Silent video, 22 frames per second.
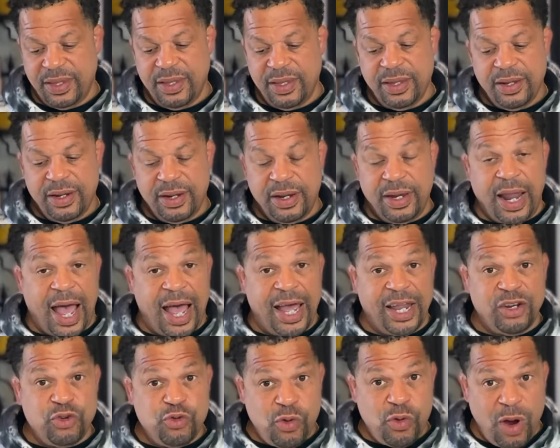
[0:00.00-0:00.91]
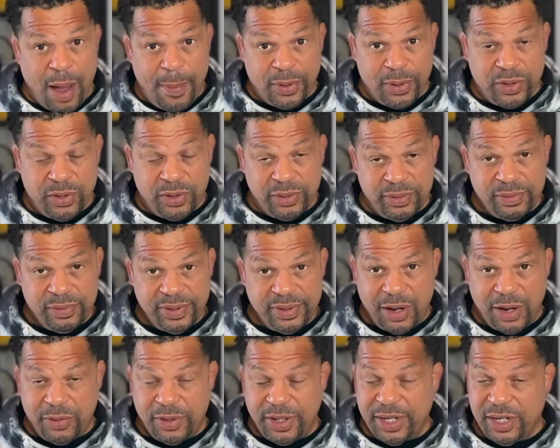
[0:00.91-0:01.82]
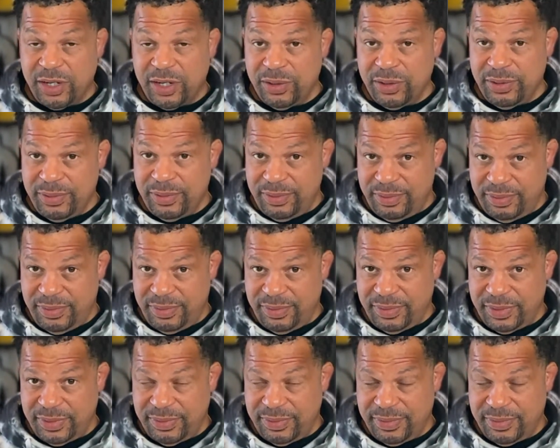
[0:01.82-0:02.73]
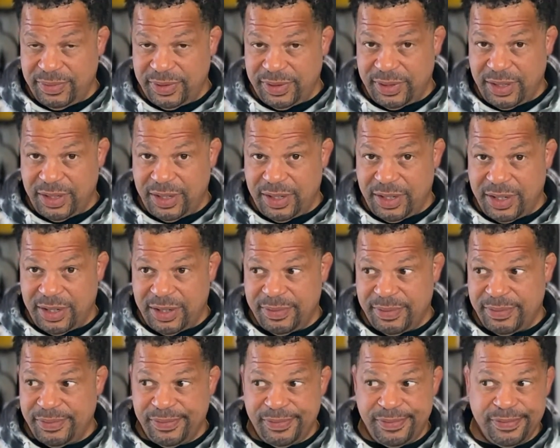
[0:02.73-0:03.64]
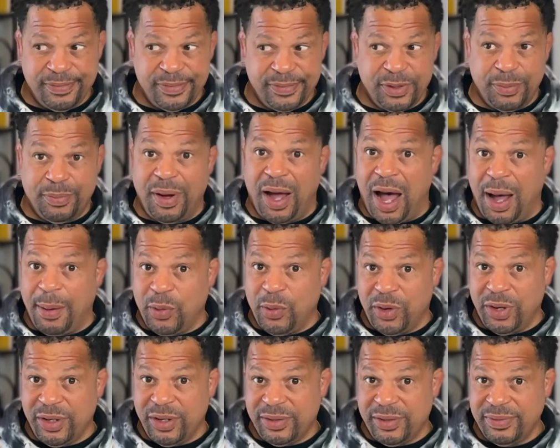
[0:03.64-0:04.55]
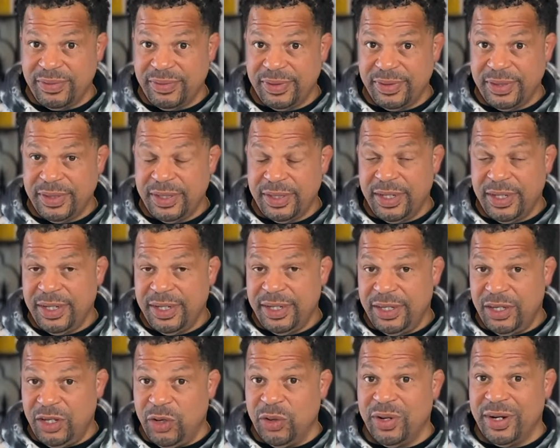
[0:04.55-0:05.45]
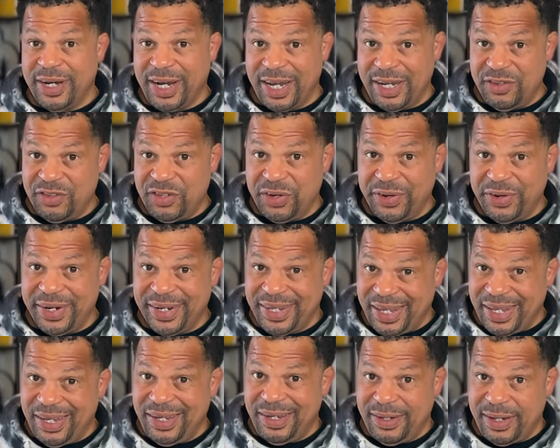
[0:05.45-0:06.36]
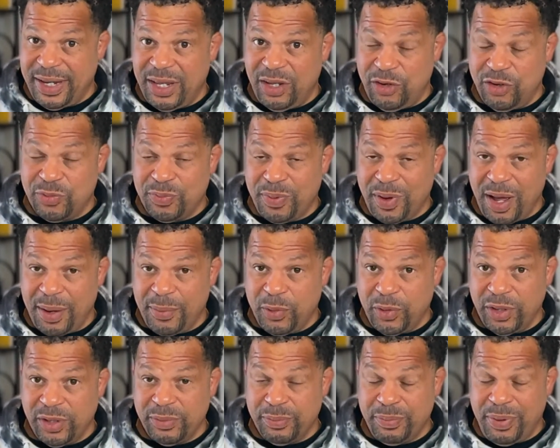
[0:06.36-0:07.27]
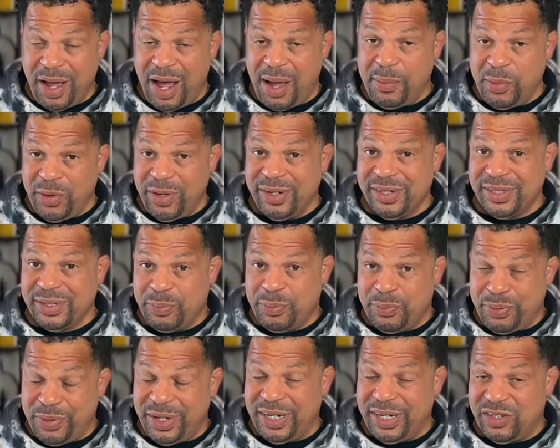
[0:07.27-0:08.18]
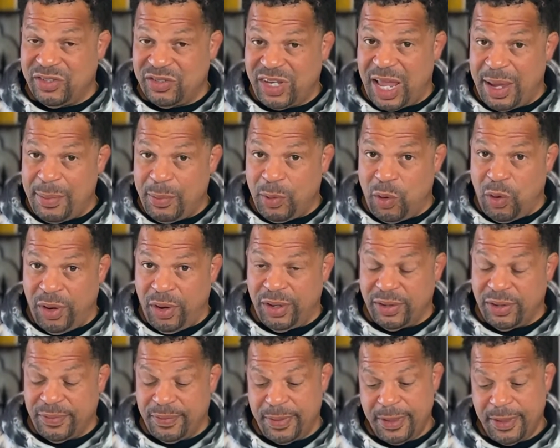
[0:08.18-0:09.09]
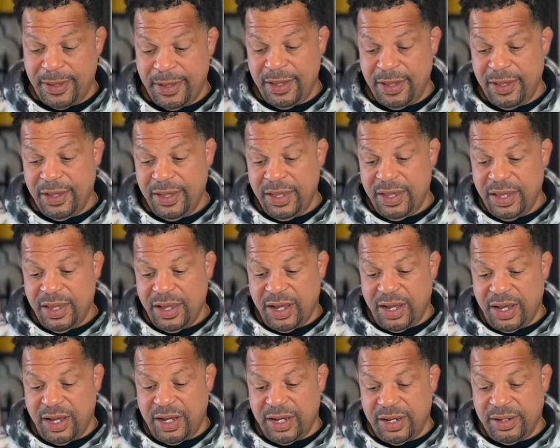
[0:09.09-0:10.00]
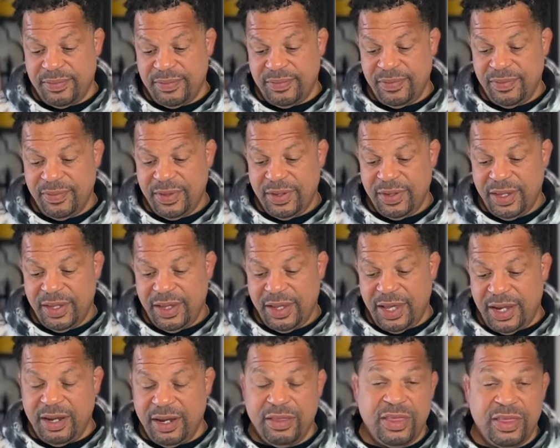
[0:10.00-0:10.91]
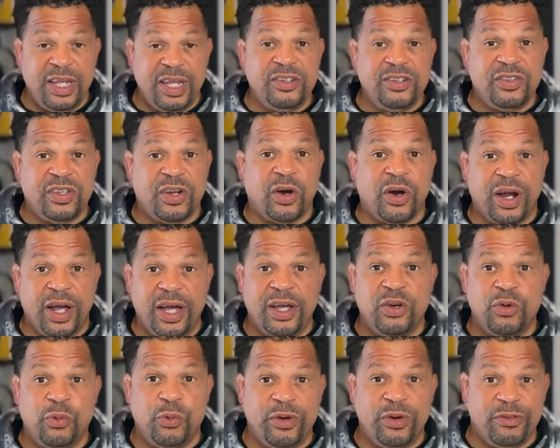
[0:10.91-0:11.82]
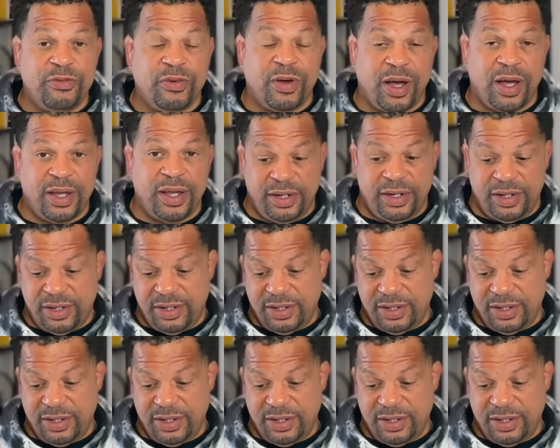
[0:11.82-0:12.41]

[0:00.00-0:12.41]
non-tropical. That would include palm oil. You go to Nigeria, they use palm oil. Palm oil is a pretty stable oil. And the things that are unrefined.